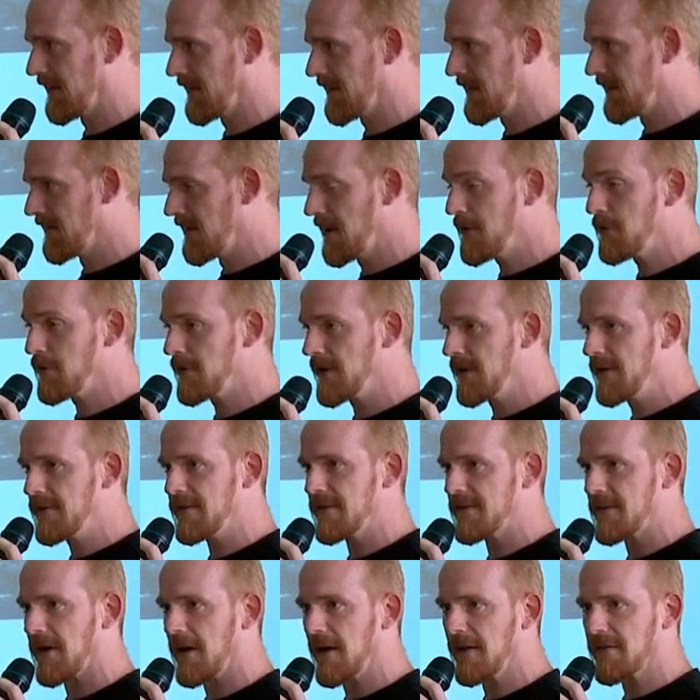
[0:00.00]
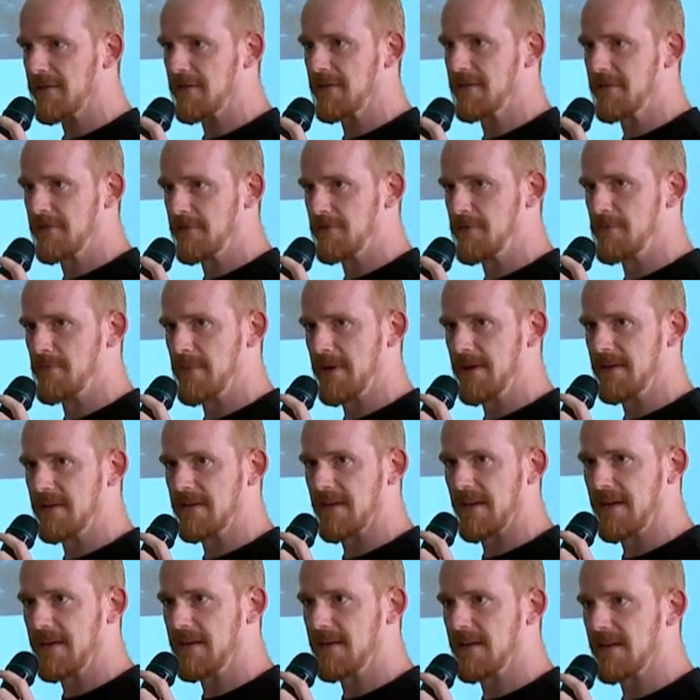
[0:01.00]
no easy task to
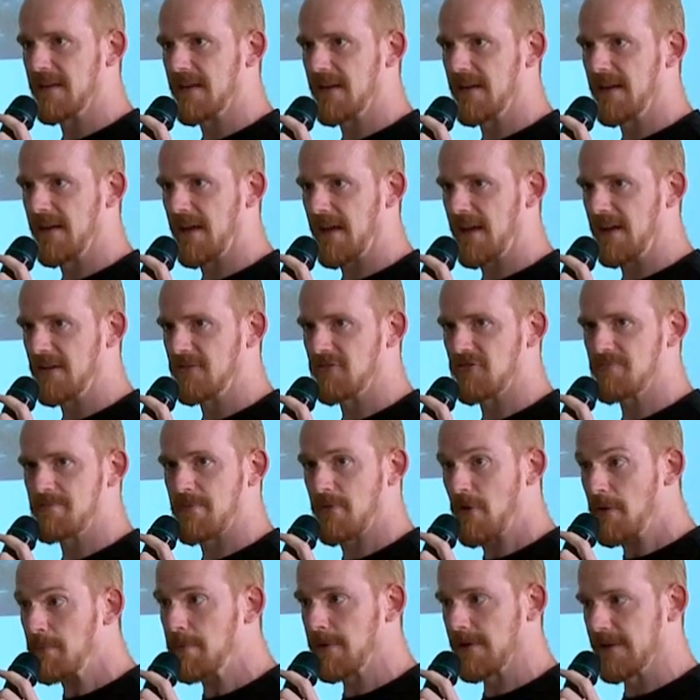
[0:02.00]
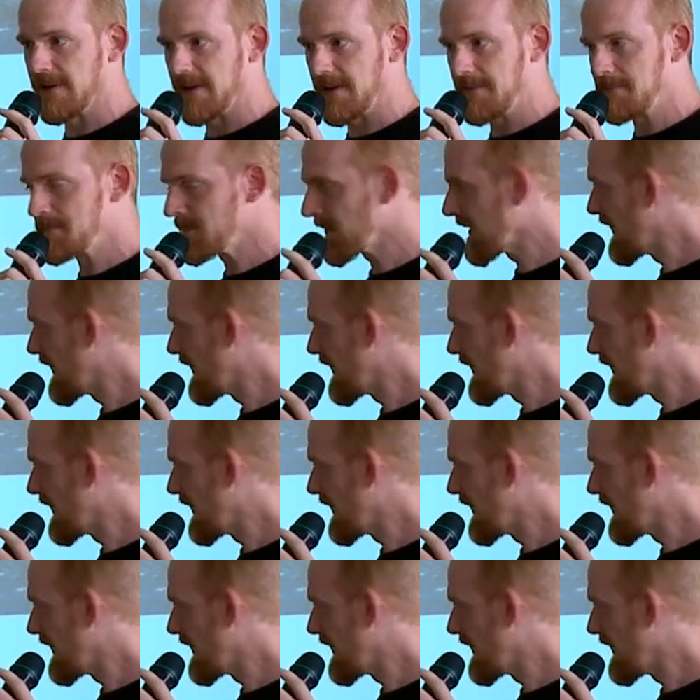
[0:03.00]
maintain a hedge properly,